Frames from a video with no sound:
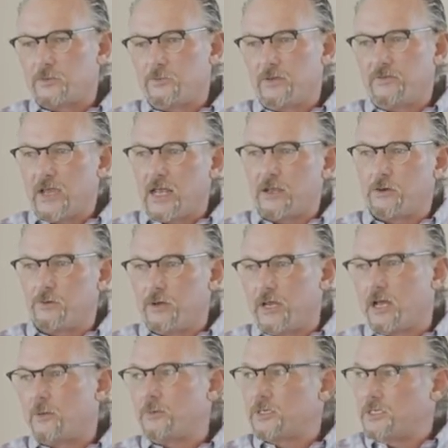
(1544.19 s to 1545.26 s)
We've got to create
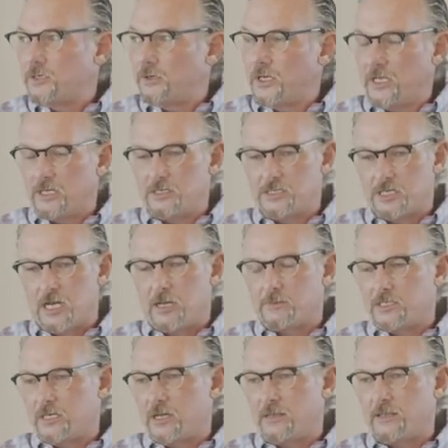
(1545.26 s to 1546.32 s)
opportunity and jobs,
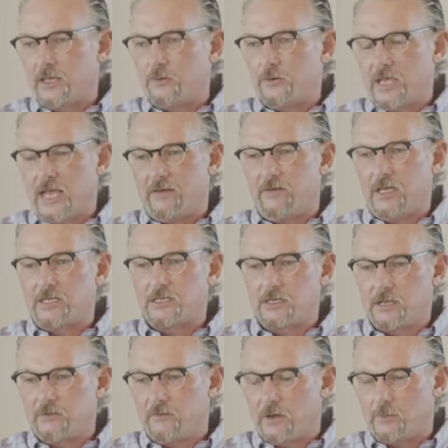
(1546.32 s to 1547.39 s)
and I think we have a
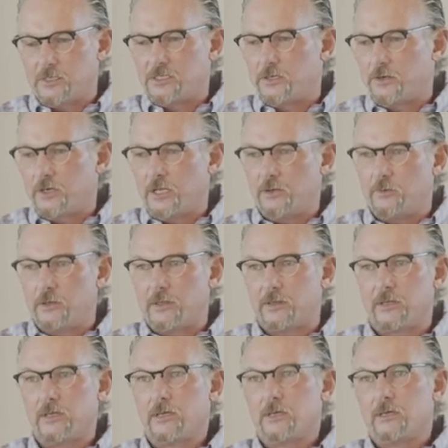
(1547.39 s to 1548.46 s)
ton of opportunity with
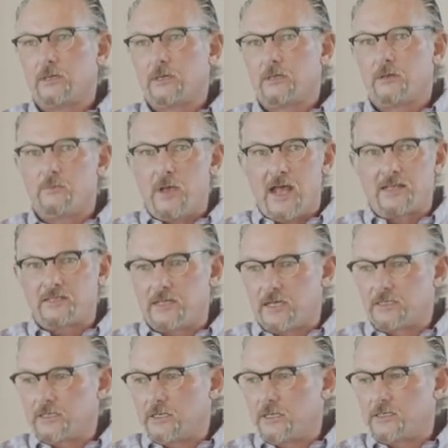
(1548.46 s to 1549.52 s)
the mass
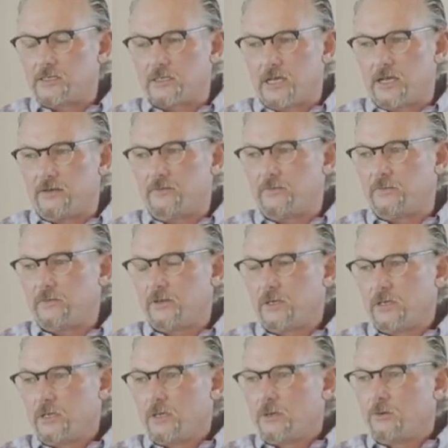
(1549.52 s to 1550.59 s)
exodus of
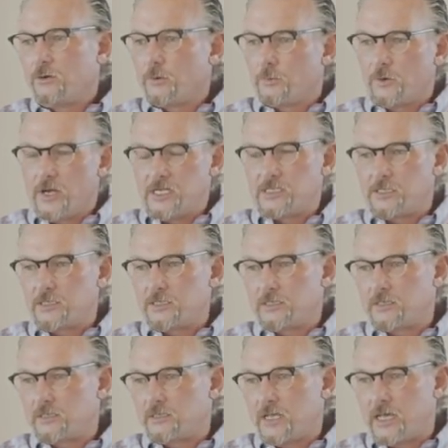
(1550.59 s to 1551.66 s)

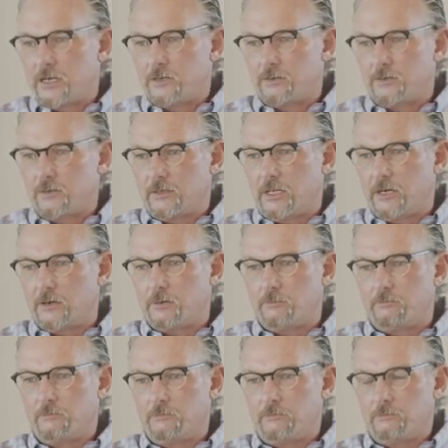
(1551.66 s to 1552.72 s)
corporations that are
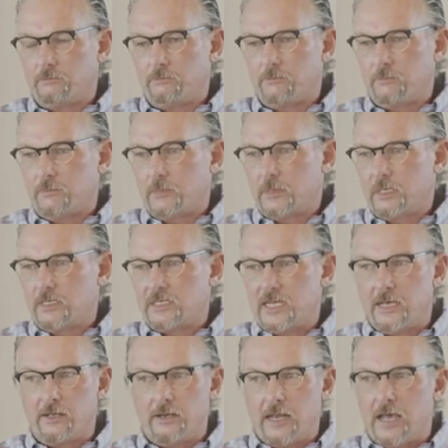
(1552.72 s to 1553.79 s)

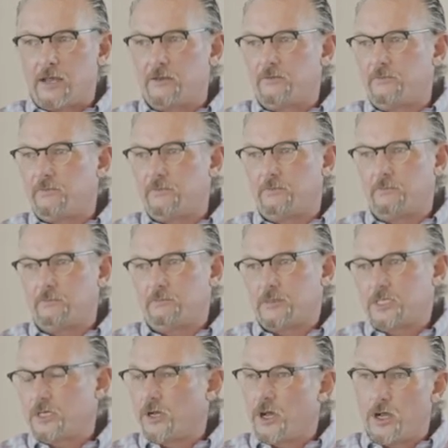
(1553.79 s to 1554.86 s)
tailing out of
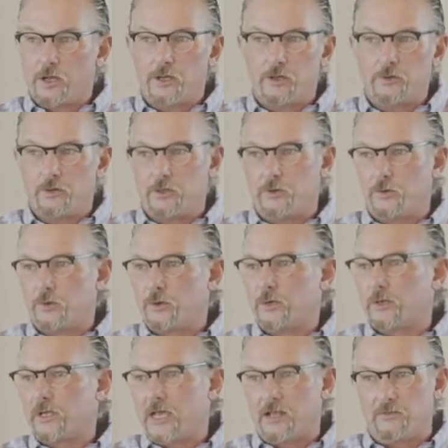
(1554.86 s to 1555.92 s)
Chicago, New
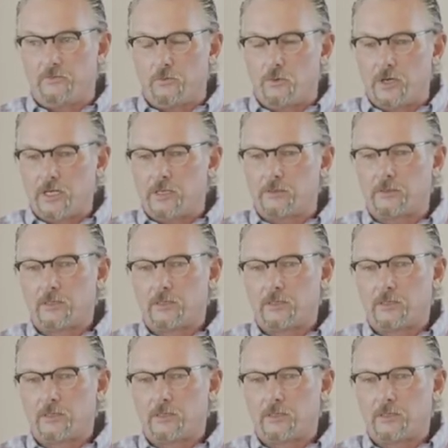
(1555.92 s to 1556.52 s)
York, California,